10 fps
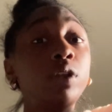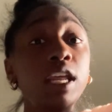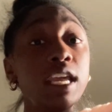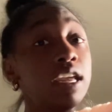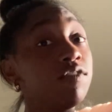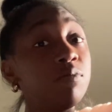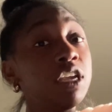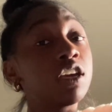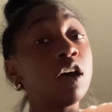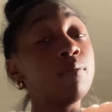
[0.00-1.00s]
leave me.
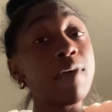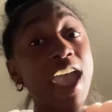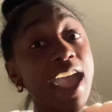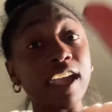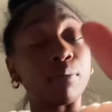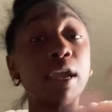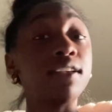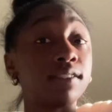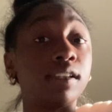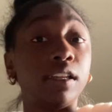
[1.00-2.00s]
Come back,
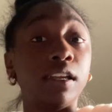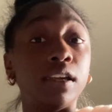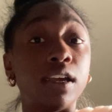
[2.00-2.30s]
basically.